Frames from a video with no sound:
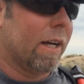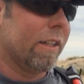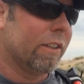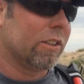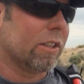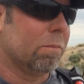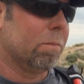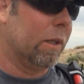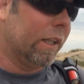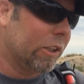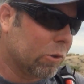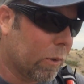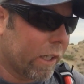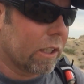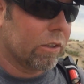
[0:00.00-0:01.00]
There's a
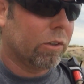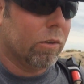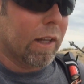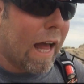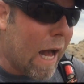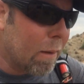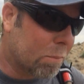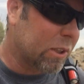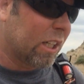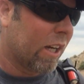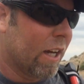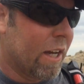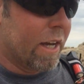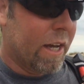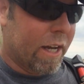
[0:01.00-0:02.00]
place where I can do laps,
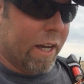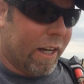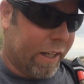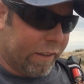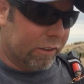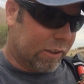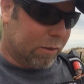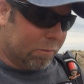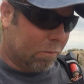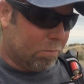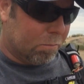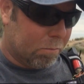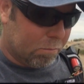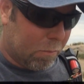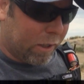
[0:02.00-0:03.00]
and there's some
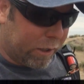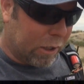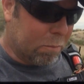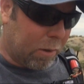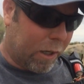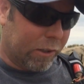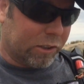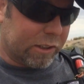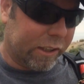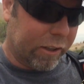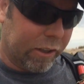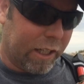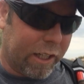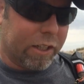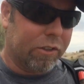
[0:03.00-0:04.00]
monkey bars
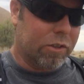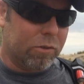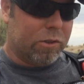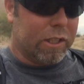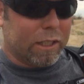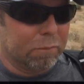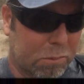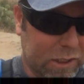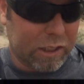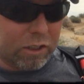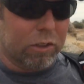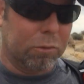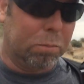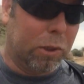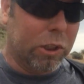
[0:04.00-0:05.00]
there, and I can do dips, I
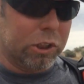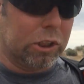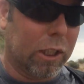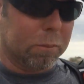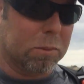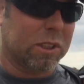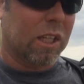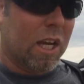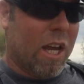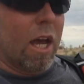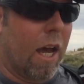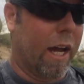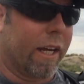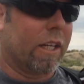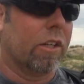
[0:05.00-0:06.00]
can do push-ups,
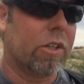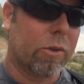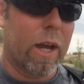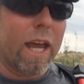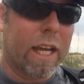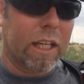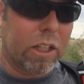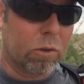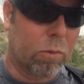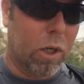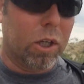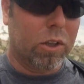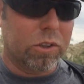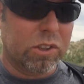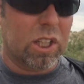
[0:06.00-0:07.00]
I can do hanging
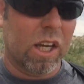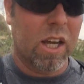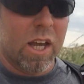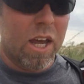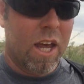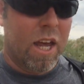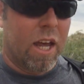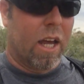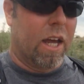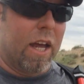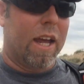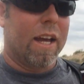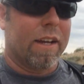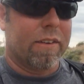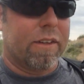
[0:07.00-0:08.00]
rows,
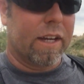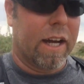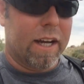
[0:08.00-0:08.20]
and